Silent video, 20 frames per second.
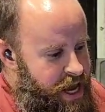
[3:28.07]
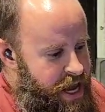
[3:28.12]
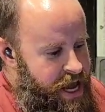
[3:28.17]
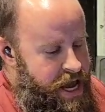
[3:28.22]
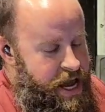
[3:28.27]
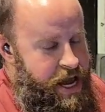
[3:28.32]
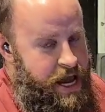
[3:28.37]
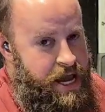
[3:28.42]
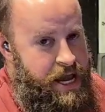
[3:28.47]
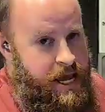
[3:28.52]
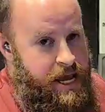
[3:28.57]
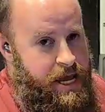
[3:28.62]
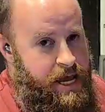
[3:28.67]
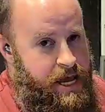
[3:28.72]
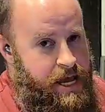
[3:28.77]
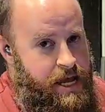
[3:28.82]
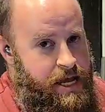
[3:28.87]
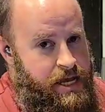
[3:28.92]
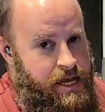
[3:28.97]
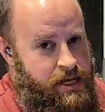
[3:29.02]

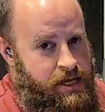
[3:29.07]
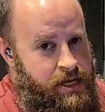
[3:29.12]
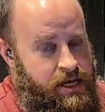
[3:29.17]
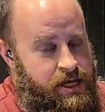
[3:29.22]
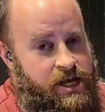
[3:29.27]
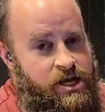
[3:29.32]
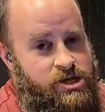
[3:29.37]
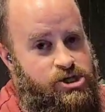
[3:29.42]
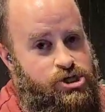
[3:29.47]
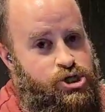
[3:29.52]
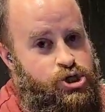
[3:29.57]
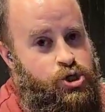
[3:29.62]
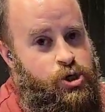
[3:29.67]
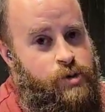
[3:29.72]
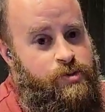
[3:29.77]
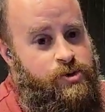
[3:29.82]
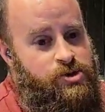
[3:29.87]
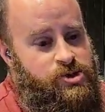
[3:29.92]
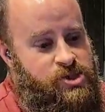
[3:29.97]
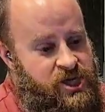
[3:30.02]
it
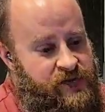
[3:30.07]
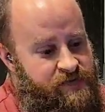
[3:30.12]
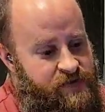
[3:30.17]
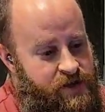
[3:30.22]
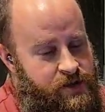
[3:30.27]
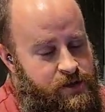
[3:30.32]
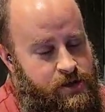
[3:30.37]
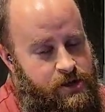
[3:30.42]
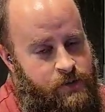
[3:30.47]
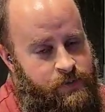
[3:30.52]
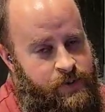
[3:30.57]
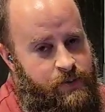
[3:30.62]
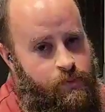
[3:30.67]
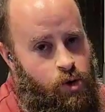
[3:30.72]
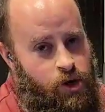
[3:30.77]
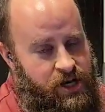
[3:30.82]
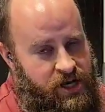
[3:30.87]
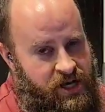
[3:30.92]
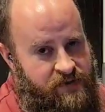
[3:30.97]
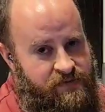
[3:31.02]
distributes a little bit
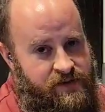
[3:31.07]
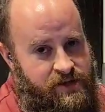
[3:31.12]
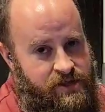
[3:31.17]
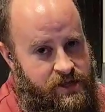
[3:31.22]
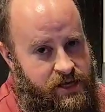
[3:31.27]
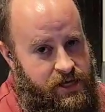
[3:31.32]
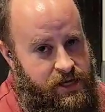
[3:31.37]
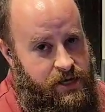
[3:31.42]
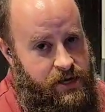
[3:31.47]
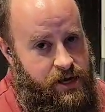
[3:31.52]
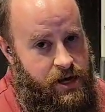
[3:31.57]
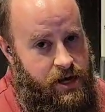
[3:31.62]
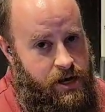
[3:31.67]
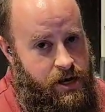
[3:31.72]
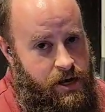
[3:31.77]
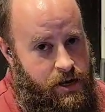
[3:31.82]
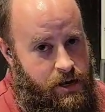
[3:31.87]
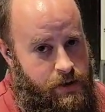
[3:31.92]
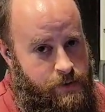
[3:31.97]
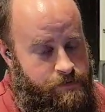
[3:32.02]
more evenly
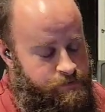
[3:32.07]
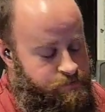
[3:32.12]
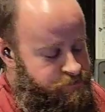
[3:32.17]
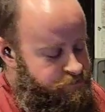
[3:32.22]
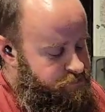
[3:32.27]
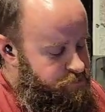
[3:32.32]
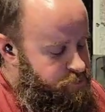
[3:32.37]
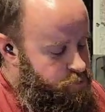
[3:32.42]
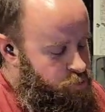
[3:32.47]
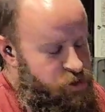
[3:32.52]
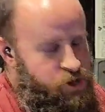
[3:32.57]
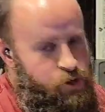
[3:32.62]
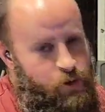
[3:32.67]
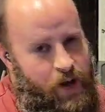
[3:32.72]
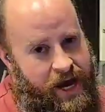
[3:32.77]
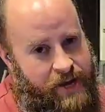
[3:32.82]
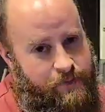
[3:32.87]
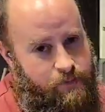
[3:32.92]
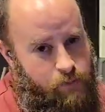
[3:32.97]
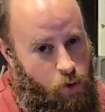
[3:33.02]
when you
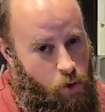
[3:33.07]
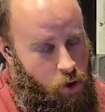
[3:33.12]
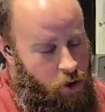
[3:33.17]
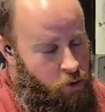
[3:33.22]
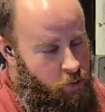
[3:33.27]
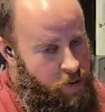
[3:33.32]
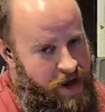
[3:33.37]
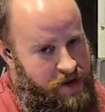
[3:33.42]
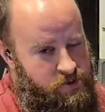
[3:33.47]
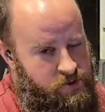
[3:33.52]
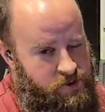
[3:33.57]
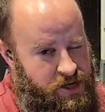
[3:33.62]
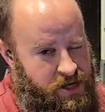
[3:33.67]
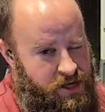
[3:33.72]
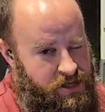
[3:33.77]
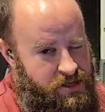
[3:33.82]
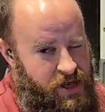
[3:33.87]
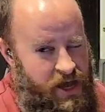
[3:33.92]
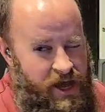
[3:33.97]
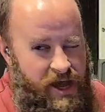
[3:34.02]
add more, rather
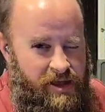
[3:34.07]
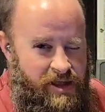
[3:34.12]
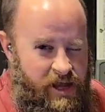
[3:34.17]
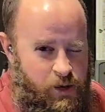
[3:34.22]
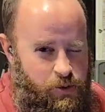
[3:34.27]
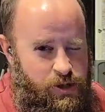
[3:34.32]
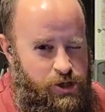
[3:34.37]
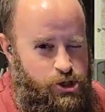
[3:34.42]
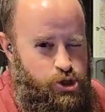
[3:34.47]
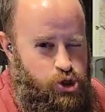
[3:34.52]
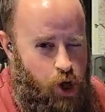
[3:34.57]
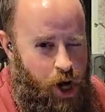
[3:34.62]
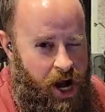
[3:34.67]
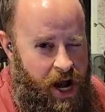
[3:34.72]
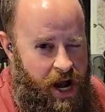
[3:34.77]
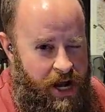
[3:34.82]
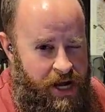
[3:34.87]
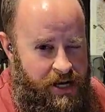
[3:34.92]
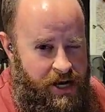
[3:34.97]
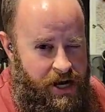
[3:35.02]
than like with a
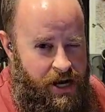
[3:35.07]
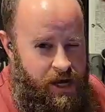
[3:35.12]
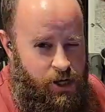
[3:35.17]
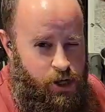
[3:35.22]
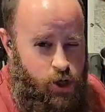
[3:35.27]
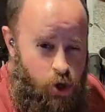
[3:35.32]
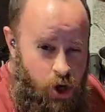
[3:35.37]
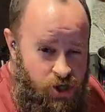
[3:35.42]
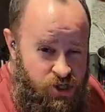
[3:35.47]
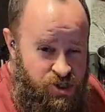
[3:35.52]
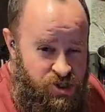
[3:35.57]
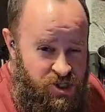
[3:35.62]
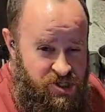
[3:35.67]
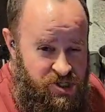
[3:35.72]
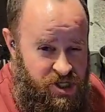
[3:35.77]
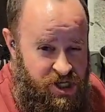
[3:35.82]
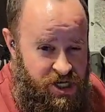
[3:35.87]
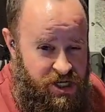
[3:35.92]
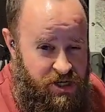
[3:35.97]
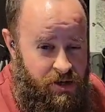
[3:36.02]
dried crushed
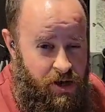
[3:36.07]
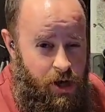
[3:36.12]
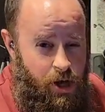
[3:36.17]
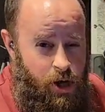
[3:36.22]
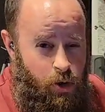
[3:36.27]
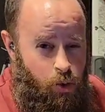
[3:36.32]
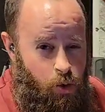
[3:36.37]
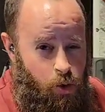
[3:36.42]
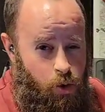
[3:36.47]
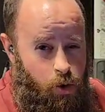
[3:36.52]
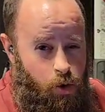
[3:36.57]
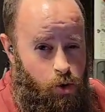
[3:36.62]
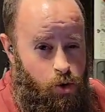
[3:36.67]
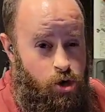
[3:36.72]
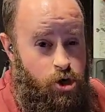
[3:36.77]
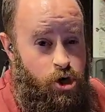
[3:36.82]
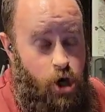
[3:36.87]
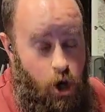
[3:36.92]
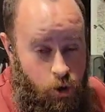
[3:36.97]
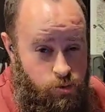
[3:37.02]
seasoning
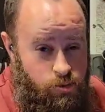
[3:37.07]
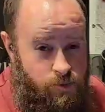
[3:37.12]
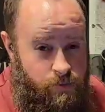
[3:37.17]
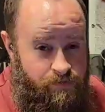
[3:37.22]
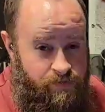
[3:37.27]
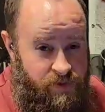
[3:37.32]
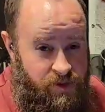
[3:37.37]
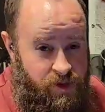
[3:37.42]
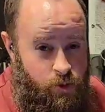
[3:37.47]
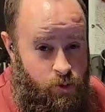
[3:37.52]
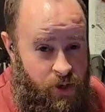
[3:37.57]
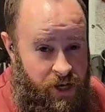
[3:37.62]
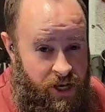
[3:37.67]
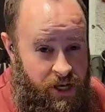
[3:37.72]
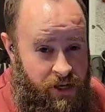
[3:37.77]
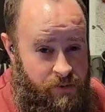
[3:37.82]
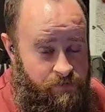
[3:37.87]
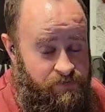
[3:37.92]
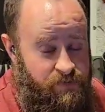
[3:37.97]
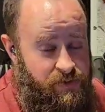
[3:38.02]
will coat the
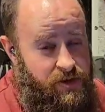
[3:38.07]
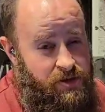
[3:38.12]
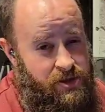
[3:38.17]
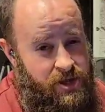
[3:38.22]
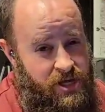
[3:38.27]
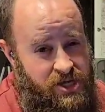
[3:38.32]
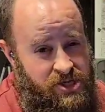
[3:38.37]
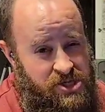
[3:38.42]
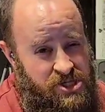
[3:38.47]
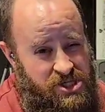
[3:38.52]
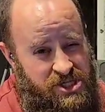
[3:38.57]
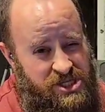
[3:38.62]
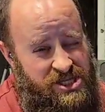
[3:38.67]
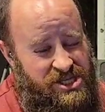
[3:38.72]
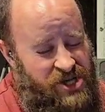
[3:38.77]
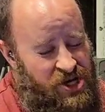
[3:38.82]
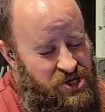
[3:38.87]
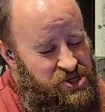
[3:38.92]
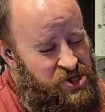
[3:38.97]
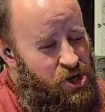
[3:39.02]
wing. This
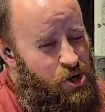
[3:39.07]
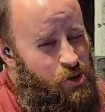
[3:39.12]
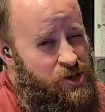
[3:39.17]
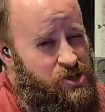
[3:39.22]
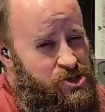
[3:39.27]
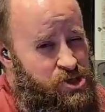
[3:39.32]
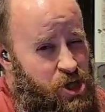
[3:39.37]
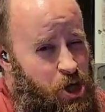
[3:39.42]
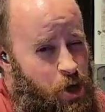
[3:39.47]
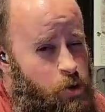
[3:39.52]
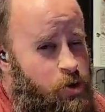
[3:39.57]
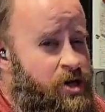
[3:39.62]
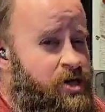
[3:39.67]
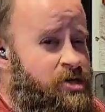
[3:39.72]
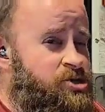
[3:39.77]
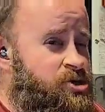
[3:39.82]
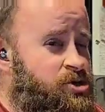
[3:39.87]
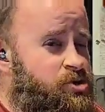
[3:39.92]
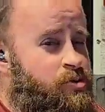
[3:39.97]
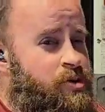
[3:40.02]
doesn't always coat
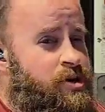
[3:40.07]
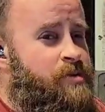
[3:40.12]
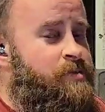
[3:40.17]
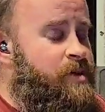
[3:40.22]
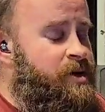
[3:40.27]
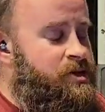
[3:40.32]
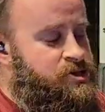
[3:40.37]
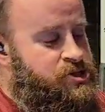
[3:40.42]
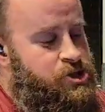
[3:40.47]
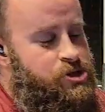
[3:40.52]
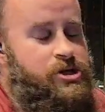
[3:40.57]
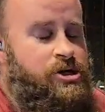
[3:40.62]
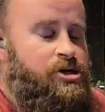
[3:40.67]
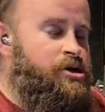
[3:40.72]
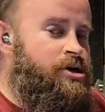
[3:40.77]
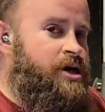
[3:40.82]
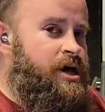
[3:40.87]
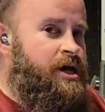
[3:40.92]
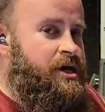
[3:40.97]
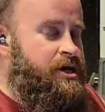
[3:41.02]
it, so you want to make sure that
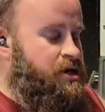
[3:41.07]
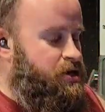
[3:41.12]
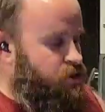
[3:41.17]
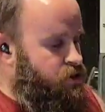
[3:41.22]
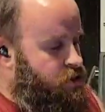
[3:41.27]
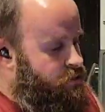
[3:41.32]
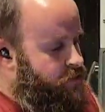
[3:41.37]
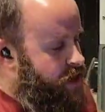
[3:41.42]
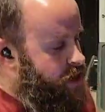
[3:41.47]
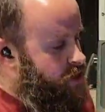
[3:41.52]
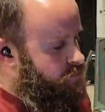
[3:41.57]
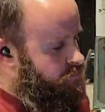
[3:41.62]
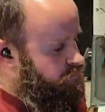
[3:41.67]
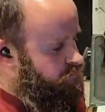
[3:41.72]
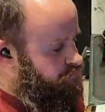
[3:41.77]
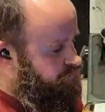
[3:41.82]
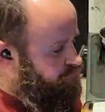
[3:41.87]
you're getting a good amount.